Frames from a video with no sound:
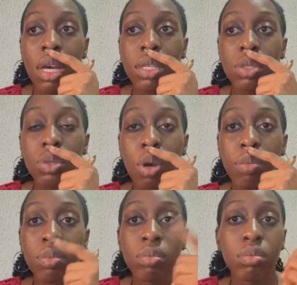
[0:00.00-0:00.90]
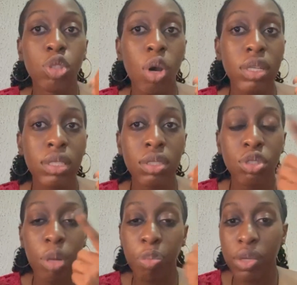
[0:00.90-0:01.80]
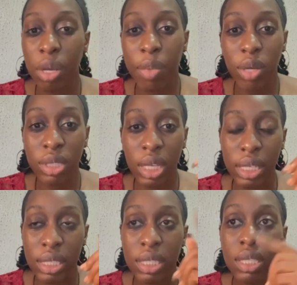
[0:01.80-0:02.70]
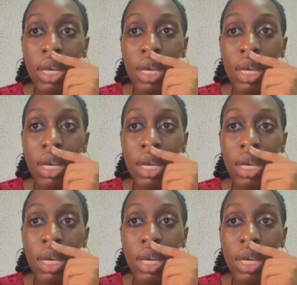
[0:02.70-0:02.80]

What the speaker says: some non-treponemal tests